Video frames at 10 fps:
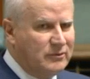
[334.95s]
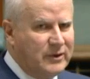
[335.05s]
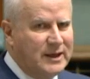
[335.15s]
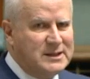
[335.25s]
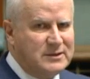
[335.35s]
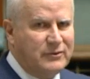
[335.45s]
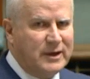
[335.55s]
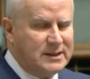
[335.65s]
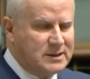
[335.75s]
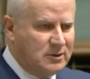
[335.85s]

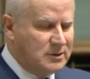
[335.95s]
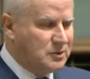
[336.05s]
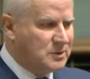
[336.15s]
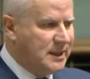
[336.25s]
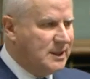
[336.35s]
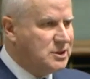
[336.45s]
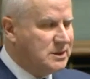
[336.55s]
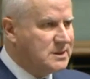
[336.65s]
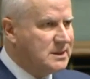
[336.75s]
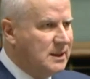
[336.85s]
face-to-face
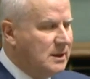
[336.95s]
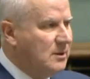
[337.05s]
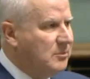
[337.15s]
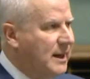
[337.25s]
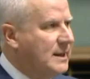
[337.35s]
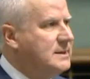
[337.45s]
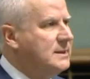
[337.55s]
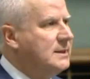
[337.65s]
consultations. But